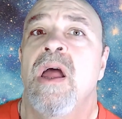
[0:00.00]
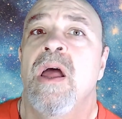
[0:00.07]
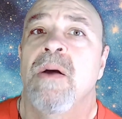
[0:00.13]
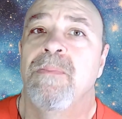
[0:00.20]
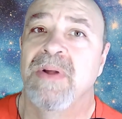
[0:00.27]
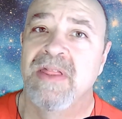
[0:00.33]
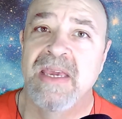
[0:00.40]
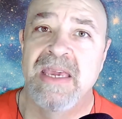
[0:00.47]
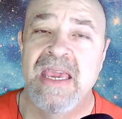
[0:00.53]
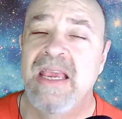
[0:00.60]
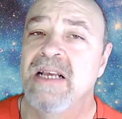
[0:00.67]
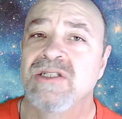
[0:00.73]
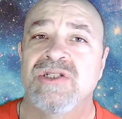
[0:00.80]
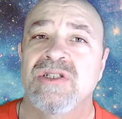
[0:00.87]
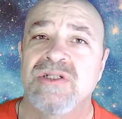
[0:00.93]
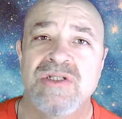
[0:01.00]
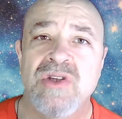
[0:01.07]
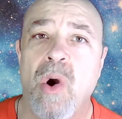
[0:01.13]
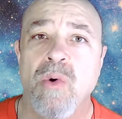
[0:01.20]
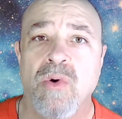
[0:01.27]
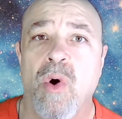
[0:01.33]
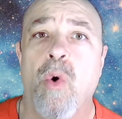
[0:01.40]
But the key is just
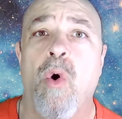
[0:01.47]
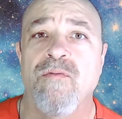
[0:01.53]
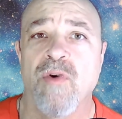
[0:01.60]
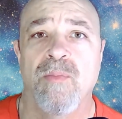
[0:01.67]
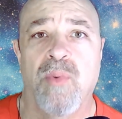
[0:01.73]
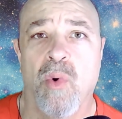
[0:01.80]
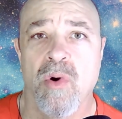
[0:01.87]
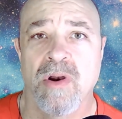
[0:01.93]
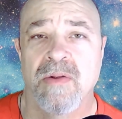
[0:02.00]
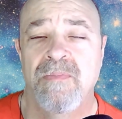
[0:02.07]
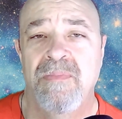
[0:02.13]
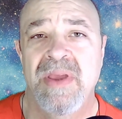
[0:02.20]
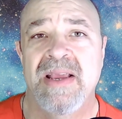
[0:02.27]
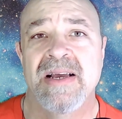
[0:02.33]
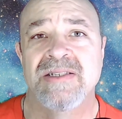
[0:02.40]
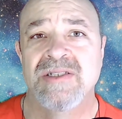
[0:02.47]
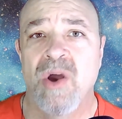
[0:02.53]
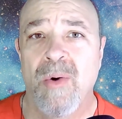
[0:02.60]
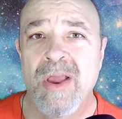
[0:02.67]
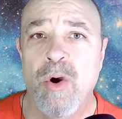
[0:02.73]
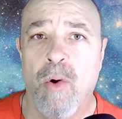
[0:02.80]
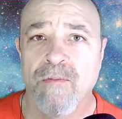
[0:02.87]
don't go overboard, because
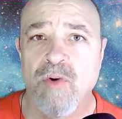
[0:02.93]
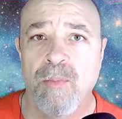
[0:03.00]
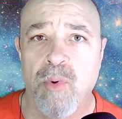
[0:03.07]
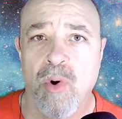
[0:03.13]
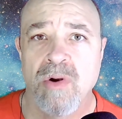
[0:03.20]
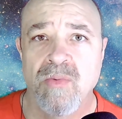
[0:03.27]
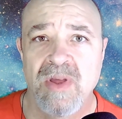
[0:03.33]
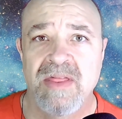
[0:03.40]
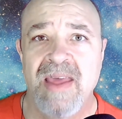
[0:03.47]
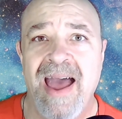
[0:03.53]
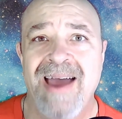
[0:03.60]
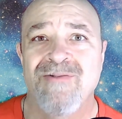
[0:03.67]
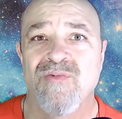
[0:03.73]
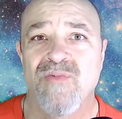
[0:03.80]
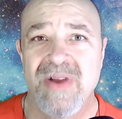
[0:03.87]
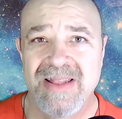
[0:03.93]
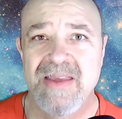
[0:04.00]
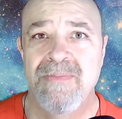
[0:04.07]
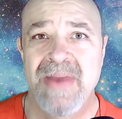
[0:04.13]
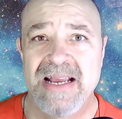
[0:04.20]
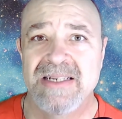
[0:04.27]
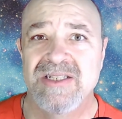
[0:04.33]
going overboard with that really
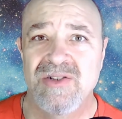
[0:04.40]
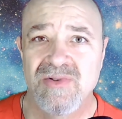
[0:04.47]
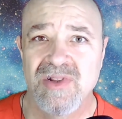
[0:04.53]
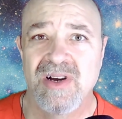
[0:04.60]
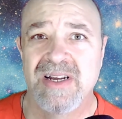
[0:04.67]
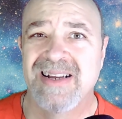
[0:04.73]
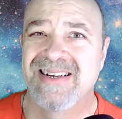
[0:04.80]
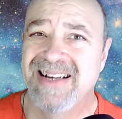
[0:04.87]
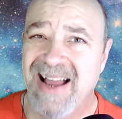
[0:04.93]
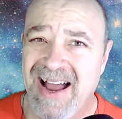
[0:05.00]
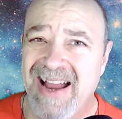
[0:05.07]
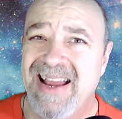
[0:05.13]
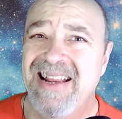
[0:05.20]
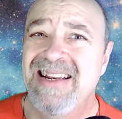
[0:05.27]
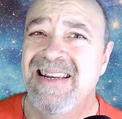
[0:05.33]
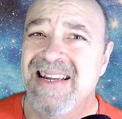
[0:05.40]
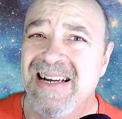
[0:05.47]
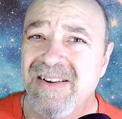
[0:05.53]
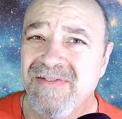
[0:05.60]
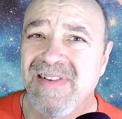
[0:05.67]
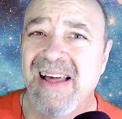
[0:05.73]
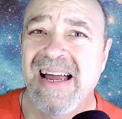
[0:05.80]
makes you look kind
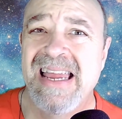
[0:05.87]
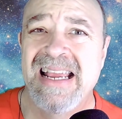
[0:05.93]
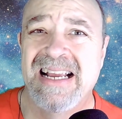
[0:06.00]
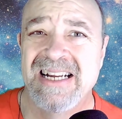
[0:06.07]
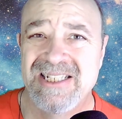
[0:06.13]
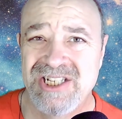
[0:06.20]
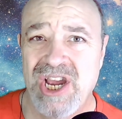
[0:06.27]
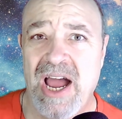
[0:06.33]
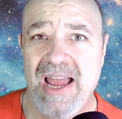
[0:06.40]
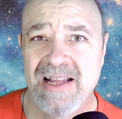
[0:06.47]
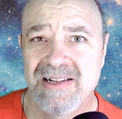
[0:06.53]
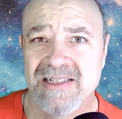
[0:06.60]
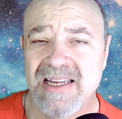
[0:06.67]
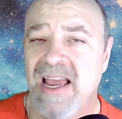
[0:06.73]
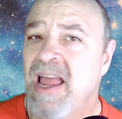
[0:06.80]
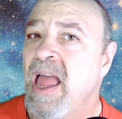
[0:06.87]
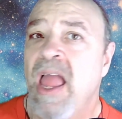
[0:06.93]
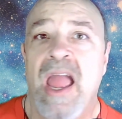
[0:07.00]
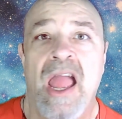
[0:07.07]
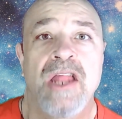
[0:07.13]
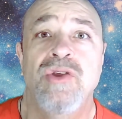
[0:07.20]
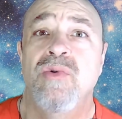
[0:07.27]
of like a child,
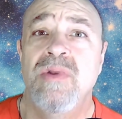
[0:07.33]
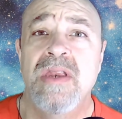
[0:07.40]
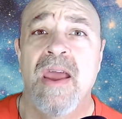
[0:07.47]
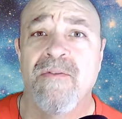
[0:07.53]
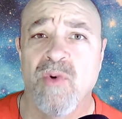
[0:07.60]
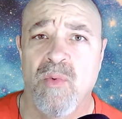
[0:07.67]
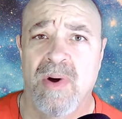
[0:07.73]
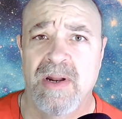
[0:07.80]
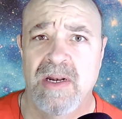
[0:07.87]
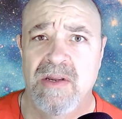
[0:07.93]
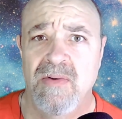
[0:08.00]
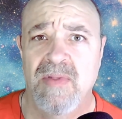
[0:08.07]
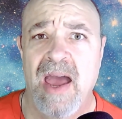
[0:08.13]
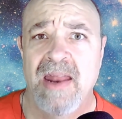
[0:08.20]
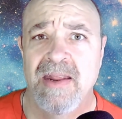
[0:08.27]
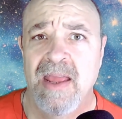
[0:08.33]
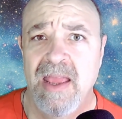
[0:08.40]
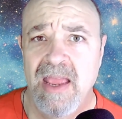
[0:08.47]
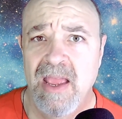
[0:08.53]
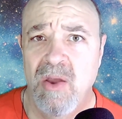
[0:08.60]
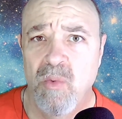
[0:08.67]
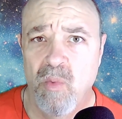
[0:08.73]
and you never want to do that
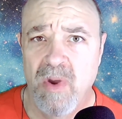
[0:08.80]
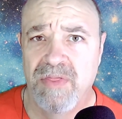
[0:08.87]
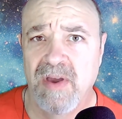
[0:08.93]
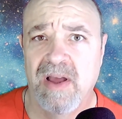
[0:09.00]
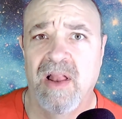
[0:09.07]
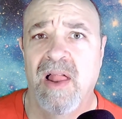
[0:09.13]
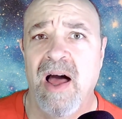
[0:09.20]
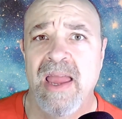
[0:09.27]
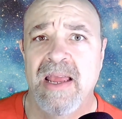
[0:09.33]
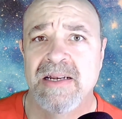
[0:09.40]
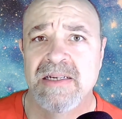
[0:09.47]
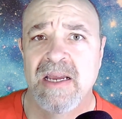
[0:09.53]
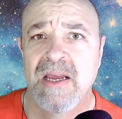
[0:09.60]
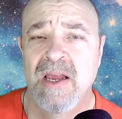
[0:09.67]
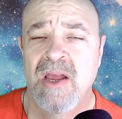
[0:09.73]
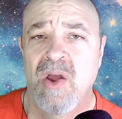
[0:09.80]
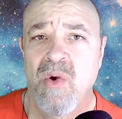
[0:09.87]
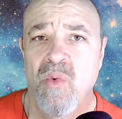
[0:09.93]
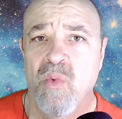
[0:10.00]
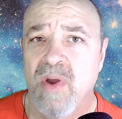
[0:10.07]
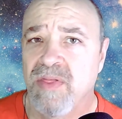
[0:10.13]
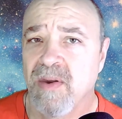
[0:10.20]
with a client,
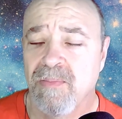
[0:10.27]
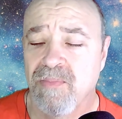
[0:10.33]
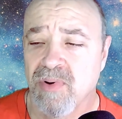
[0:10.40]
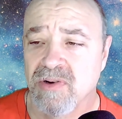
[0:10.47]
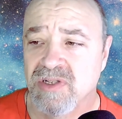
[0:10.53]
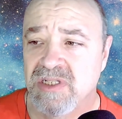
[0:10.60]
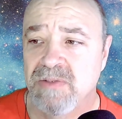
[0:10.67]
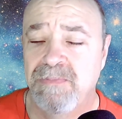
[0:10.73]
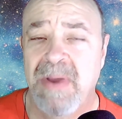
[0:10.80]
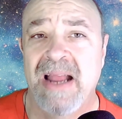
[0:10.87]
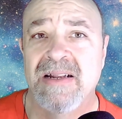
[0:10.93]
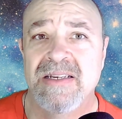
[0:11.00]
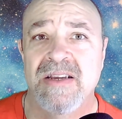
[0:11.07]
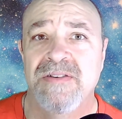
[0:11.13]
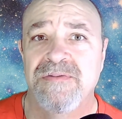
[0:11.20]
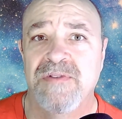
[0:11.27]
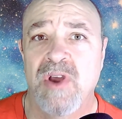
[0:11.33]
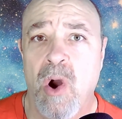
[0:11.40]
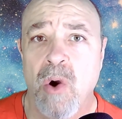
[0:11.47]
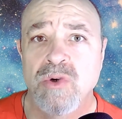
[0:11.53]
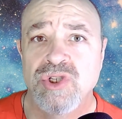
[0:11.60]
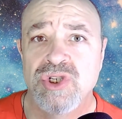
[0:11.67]
with a prospective
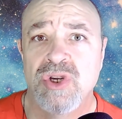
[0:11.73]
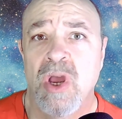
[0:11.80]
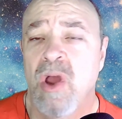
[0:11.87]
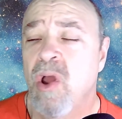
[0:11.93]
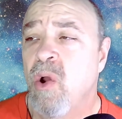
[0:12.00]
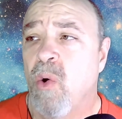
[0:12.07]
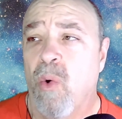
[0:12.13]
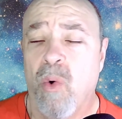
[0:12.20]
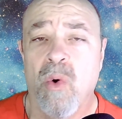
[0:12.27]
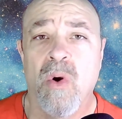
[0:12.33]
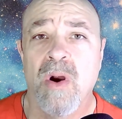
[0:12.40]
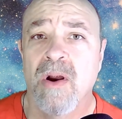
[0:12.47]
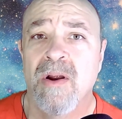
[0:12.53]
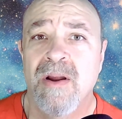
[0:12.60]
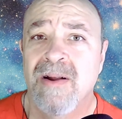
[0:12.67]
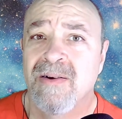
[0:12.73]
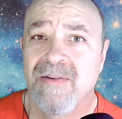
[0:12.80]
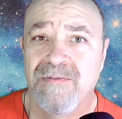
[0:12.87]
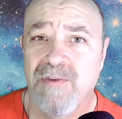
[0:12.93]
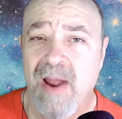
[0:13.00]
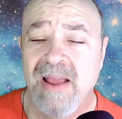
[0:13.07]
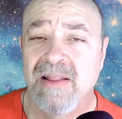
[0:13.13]
coach, or
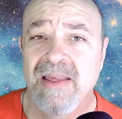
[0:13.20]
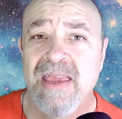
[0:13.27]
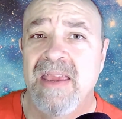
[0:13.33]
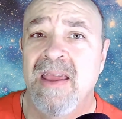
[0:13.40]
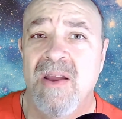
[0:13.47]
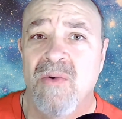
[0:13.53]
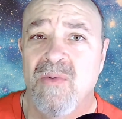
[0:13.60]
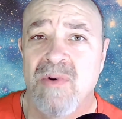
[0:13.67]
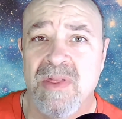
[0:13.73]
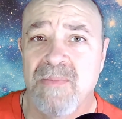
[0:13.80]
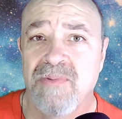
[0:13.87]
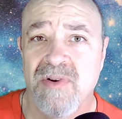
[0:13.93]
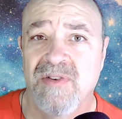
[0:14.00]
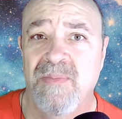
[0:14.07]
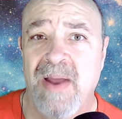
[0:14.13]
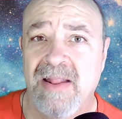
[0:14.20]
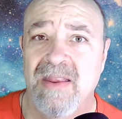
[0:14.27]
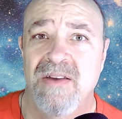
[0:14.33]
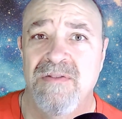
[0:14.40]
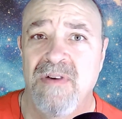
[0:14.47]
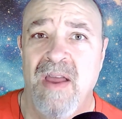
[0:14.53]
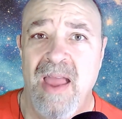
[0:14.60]
frankly, with a
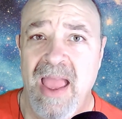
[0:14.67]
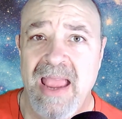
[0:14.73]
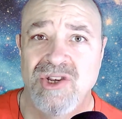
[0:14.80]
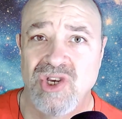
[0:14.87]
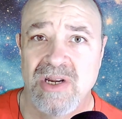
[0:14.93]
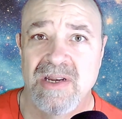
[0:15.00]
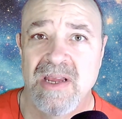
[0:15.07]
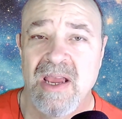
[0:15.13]
prospective agent.